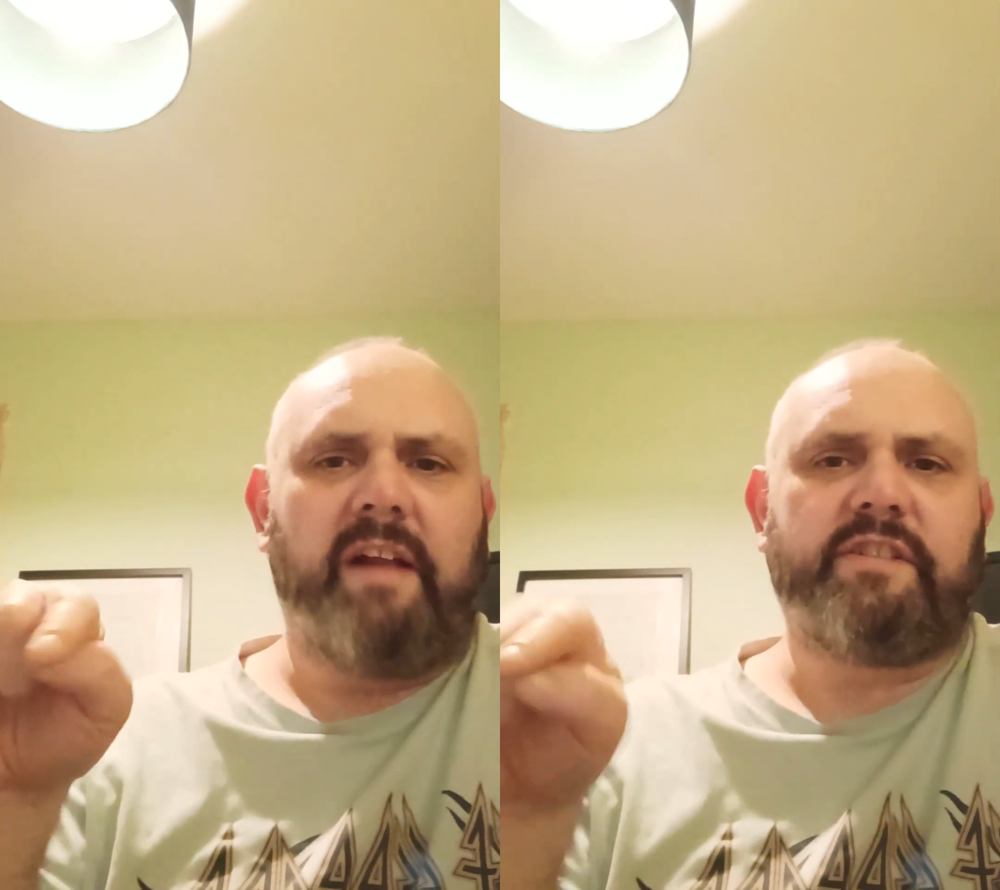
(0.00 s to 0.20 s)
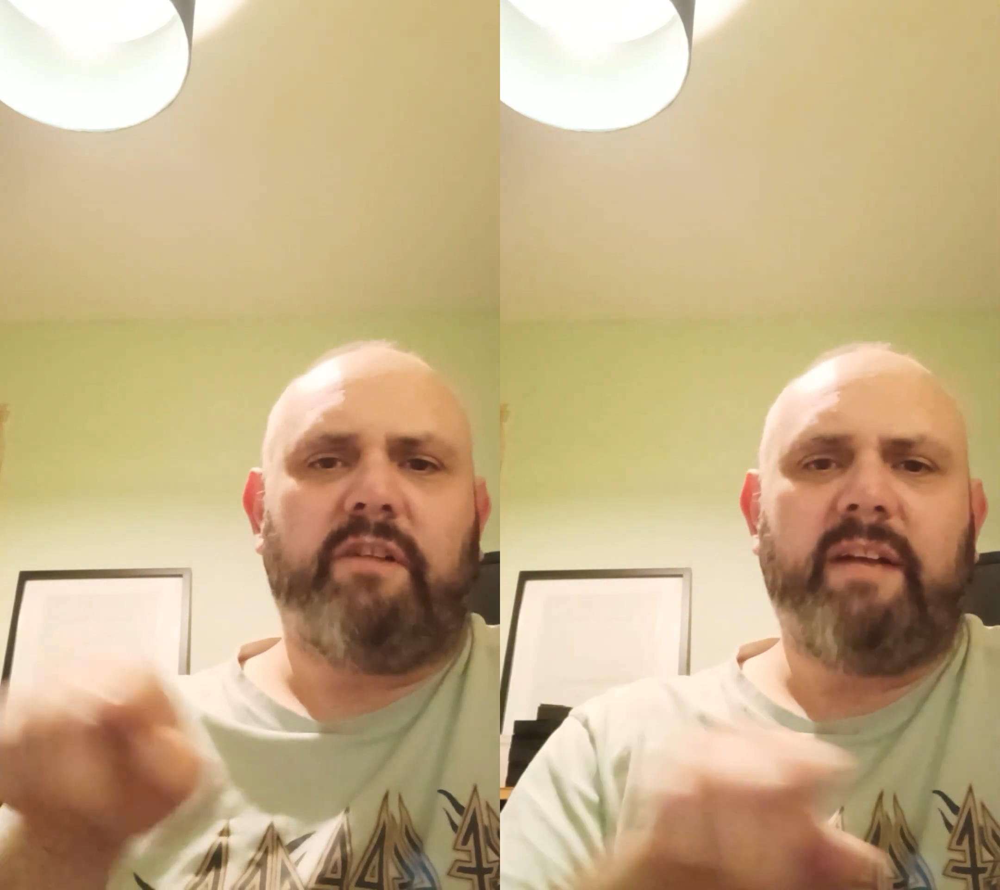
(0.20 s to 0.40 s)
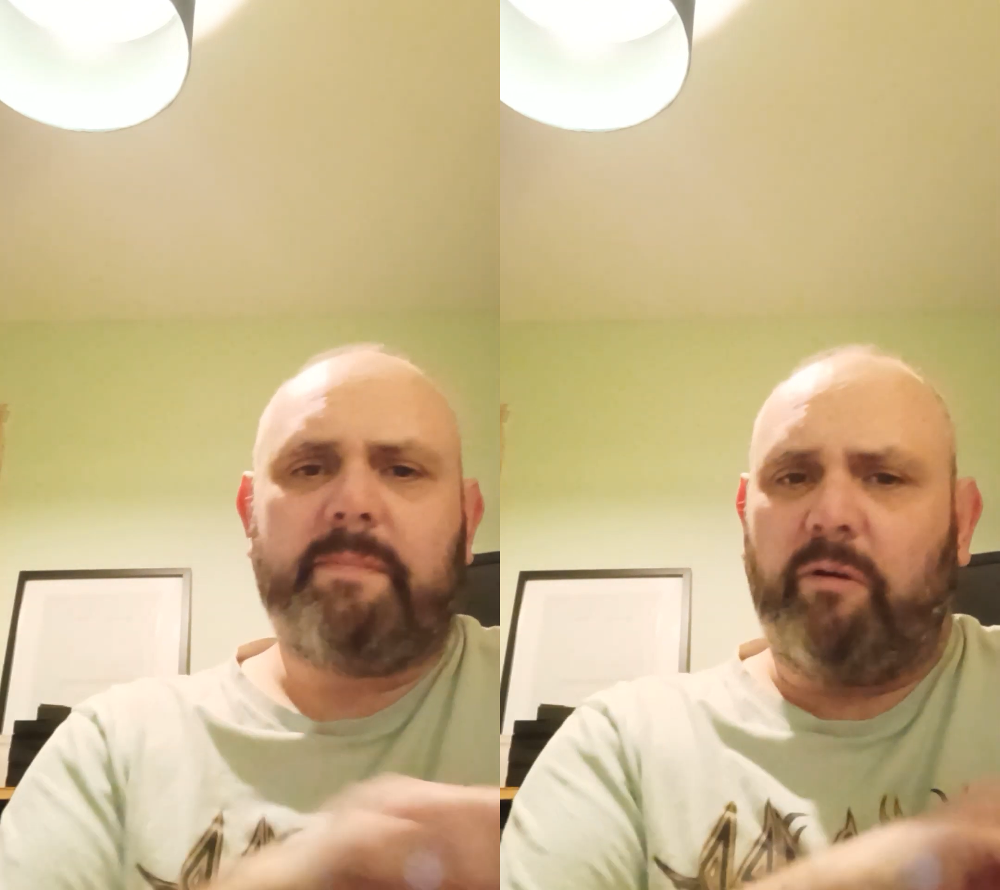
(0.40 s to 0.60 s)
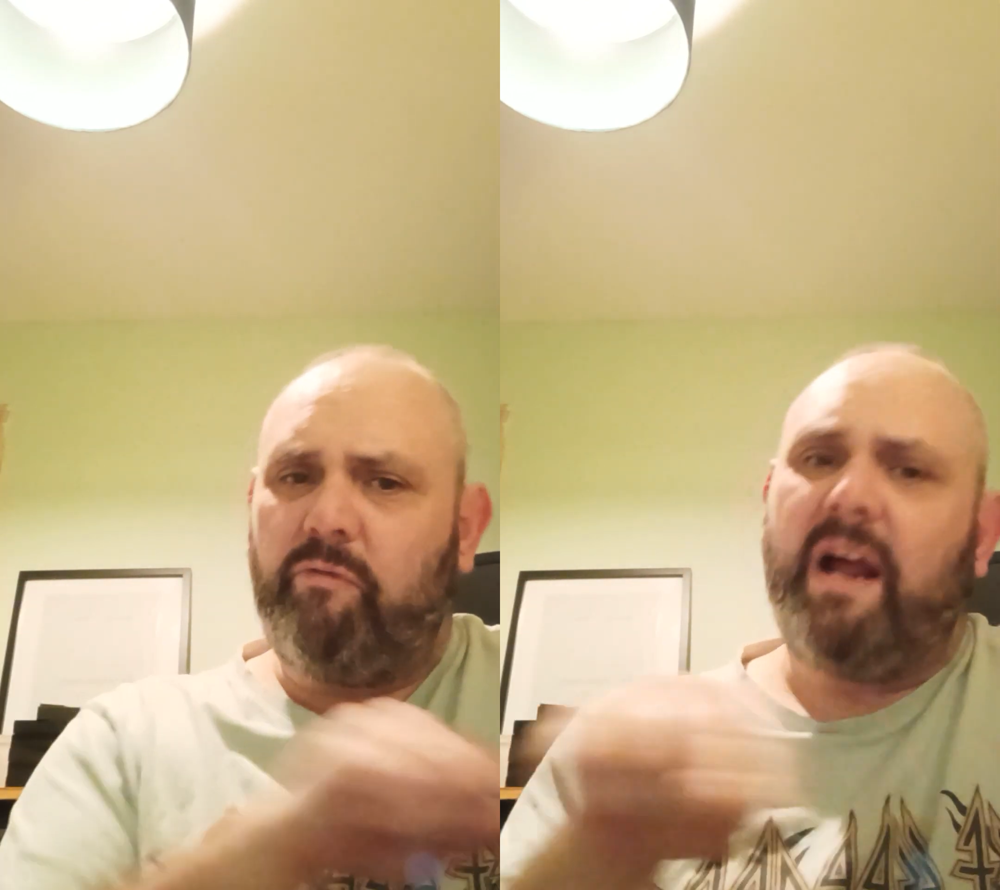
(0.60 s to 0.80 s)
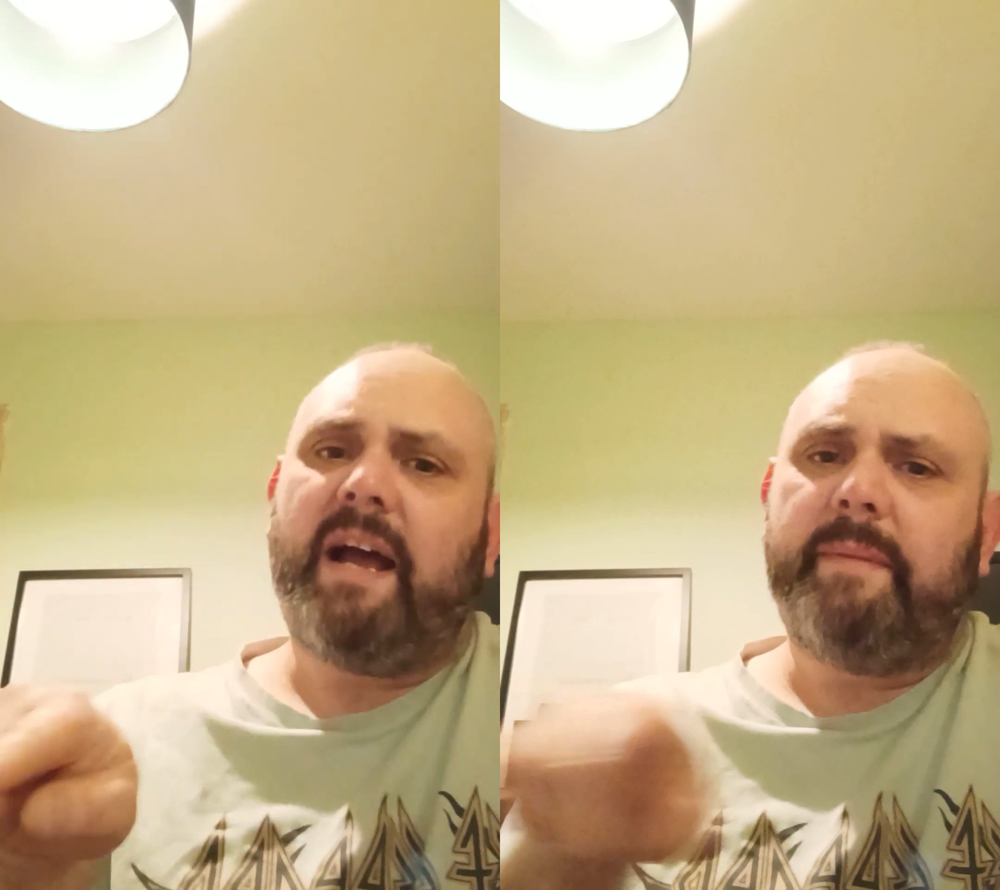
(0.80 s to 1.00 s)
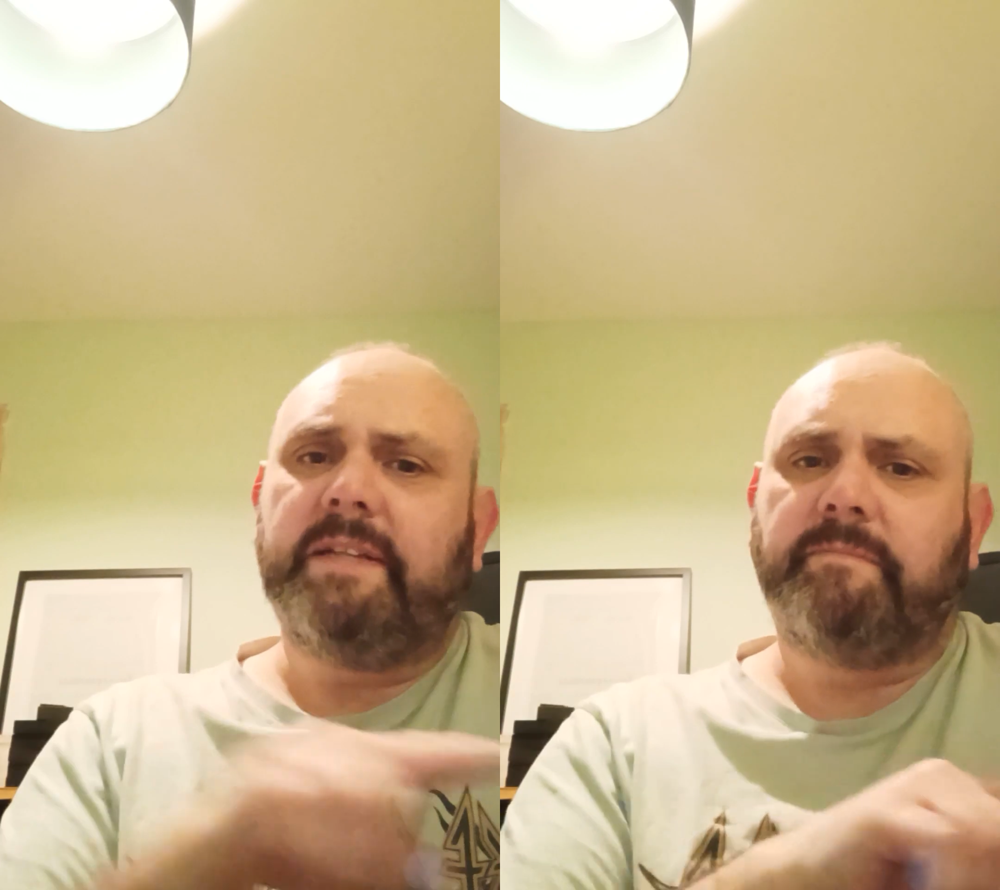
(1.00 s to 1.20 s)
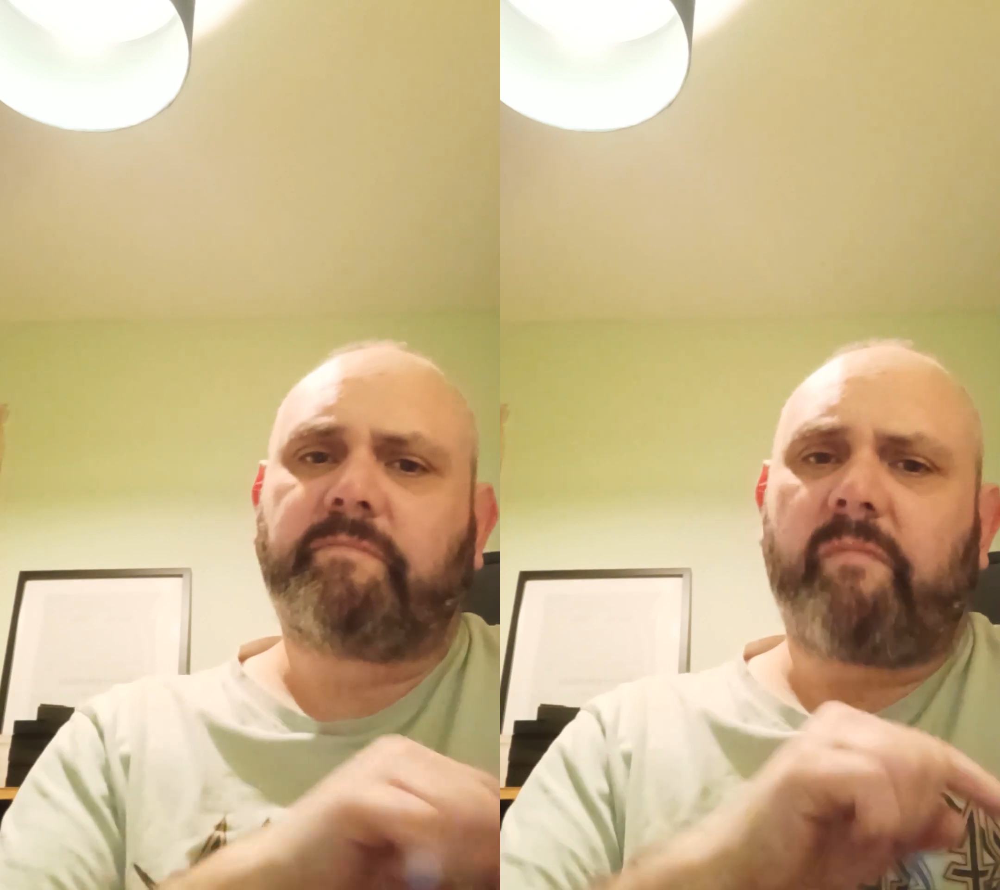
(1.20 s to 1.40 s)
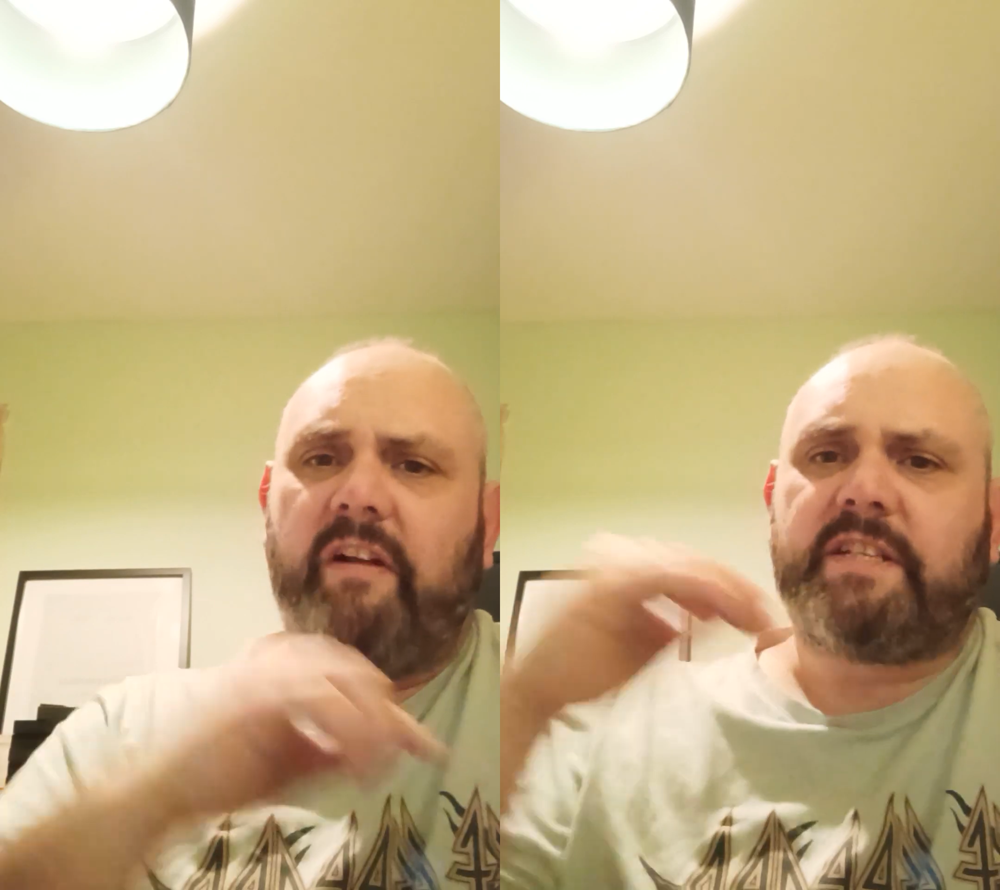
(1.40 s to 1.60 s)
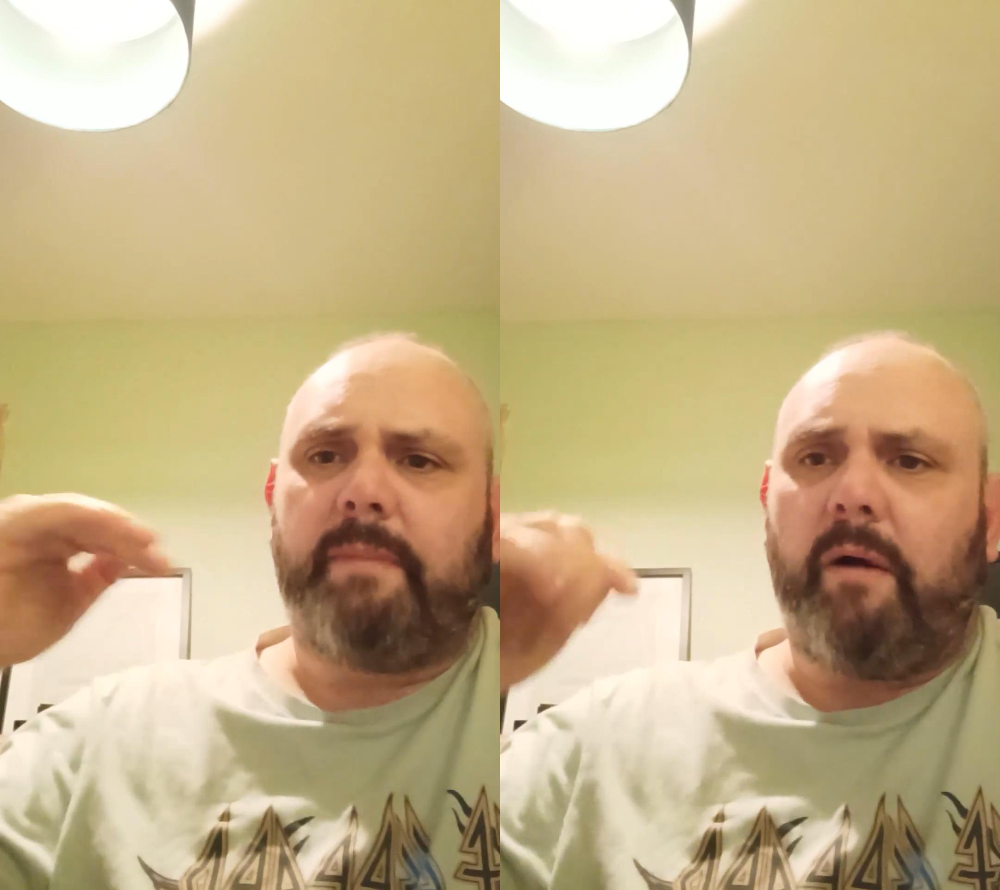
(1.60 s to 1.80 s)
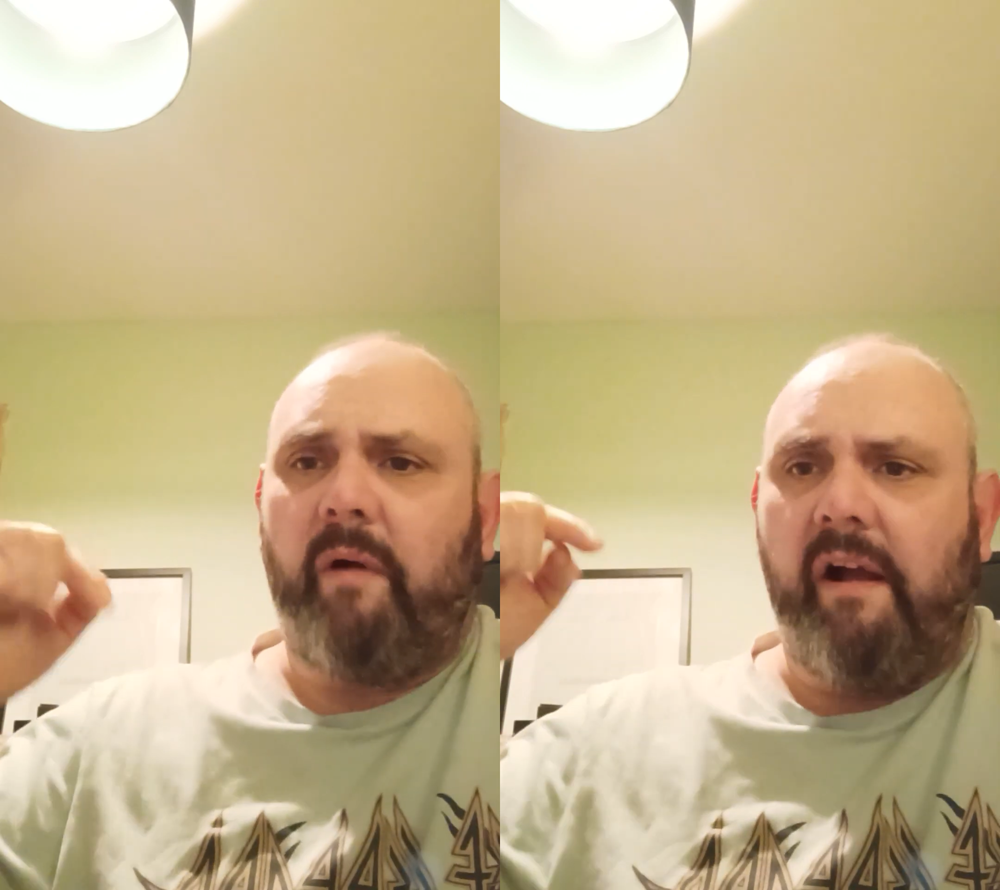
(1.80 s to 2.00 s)
It's not really about rhyming, it's
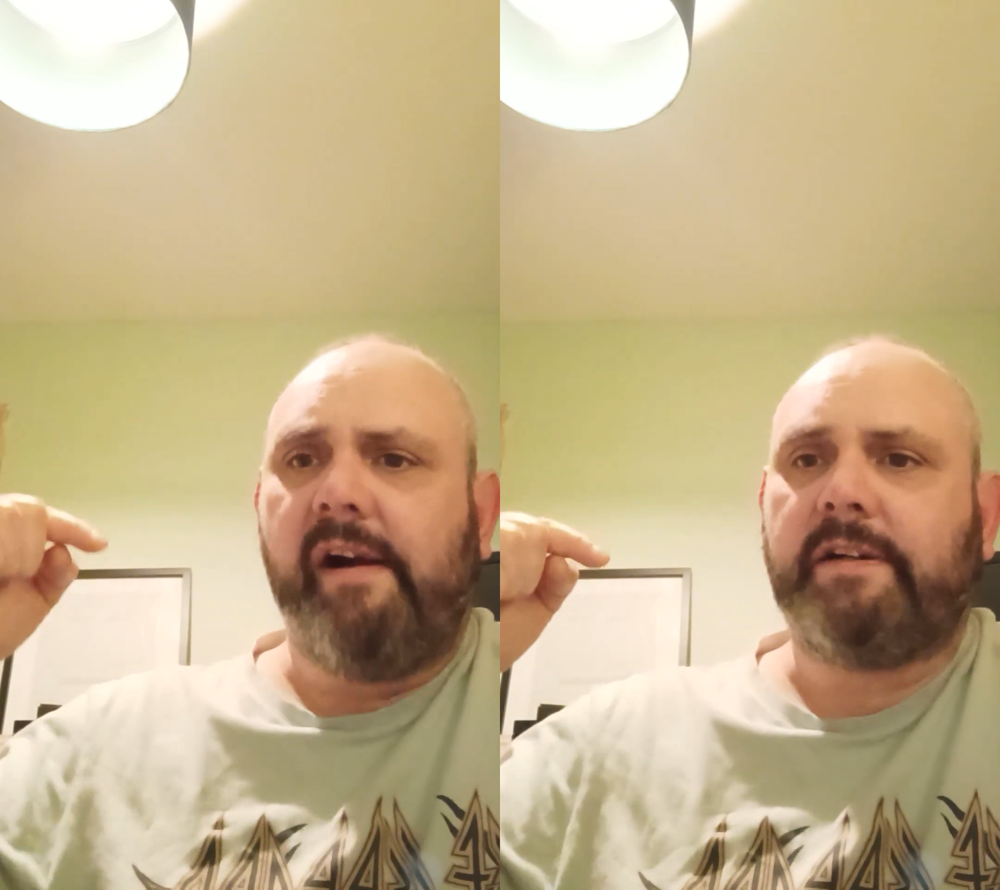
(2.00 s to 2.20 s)
about